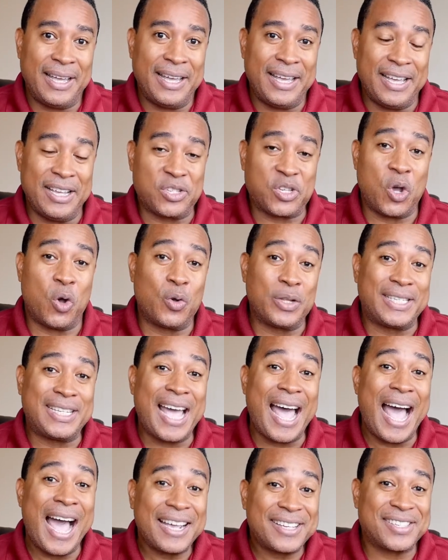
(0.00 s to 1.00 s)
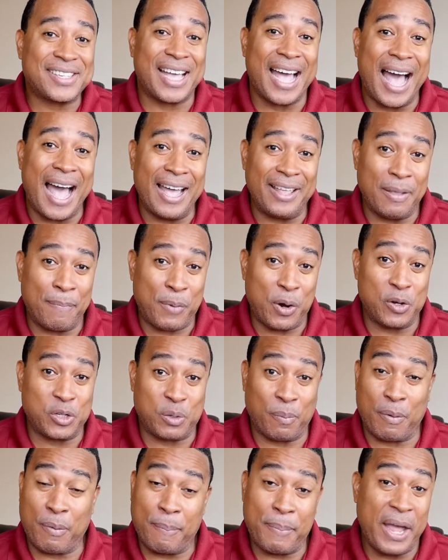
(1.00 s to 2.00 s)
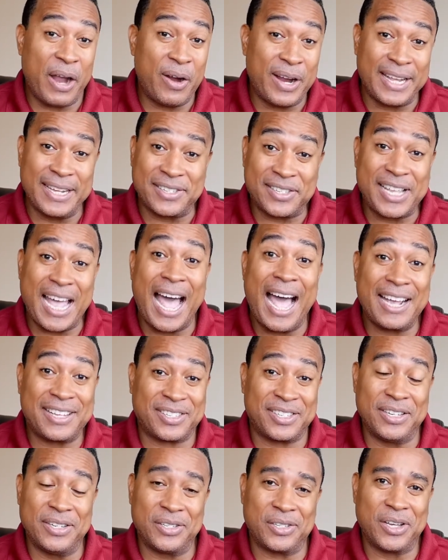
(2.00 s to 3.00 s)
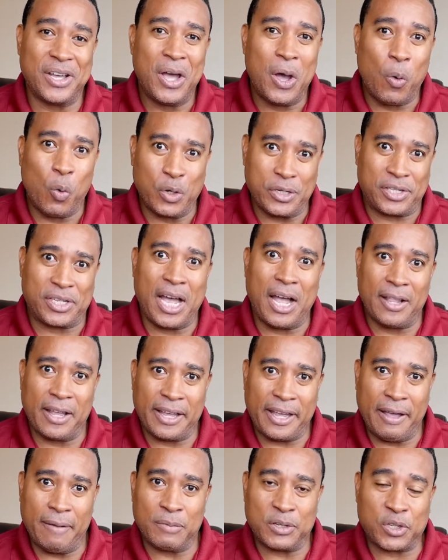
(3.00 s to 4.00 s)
his own tax guy, the person preparing his taxes, was telling him.